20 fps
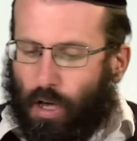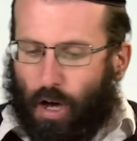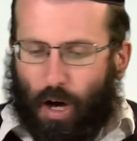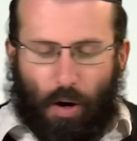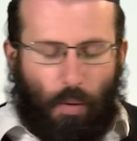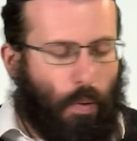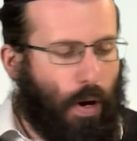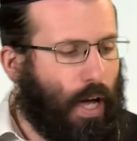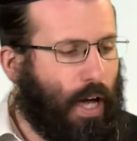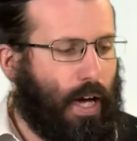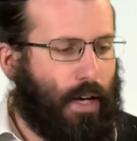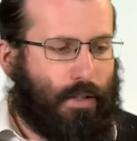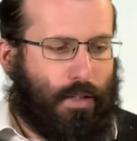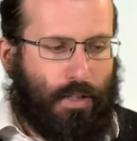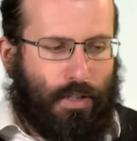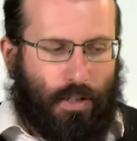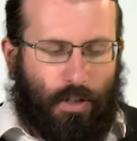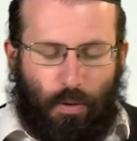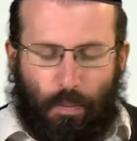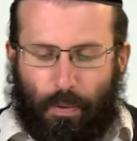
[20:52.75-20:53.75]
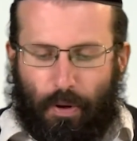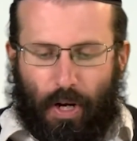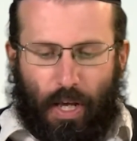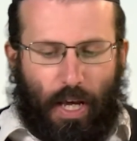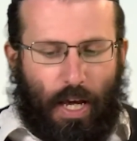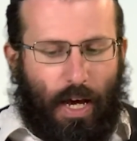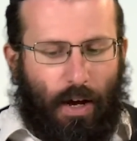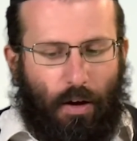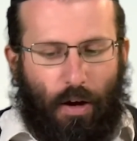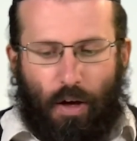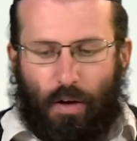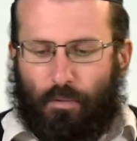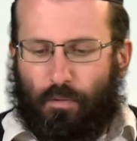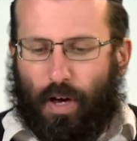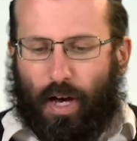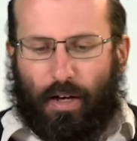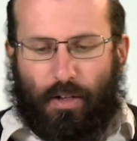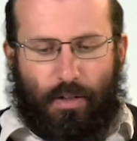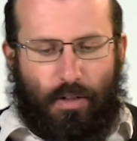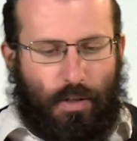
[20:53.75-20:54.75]
Our warehouse is still putting out
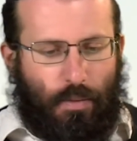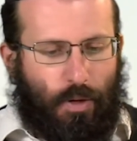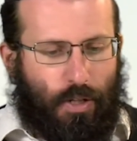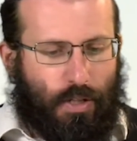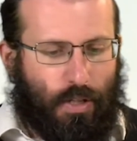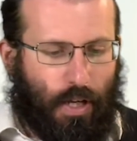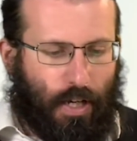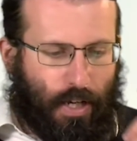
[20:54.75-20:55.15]
thousands of books.